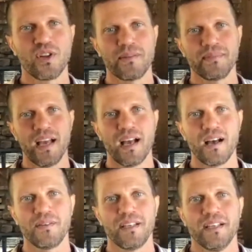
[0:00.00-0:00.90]
them
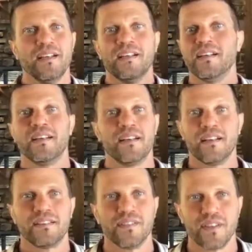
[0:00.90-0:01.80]
down.
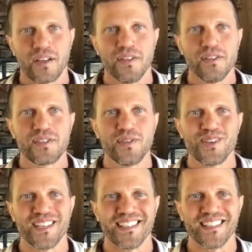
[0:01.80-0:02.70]
They're not used to
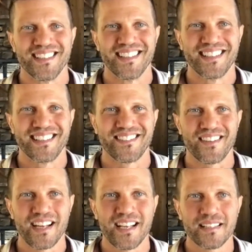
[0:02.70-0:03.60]
it,
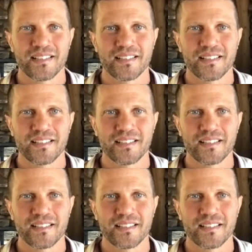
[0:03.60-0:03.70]
right?